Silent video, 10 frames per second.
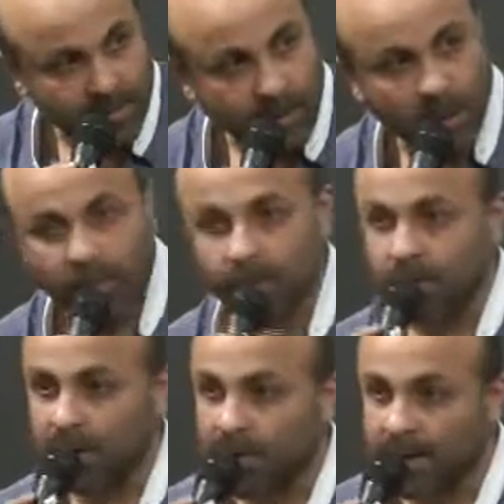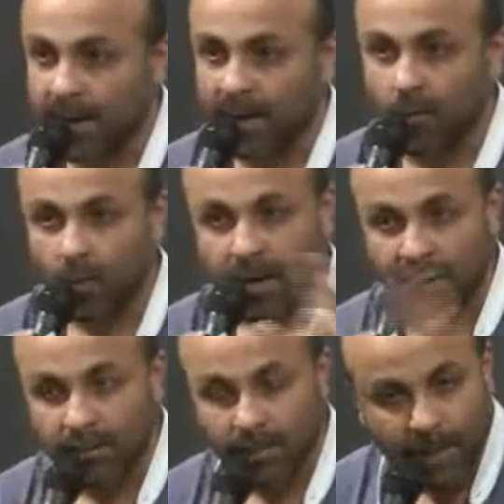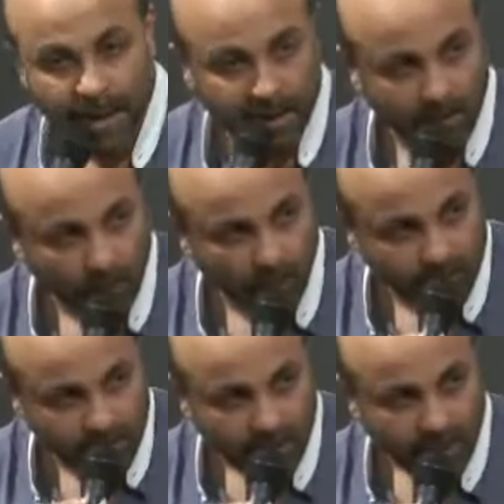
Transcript: of how he would create and what kind of a man he was.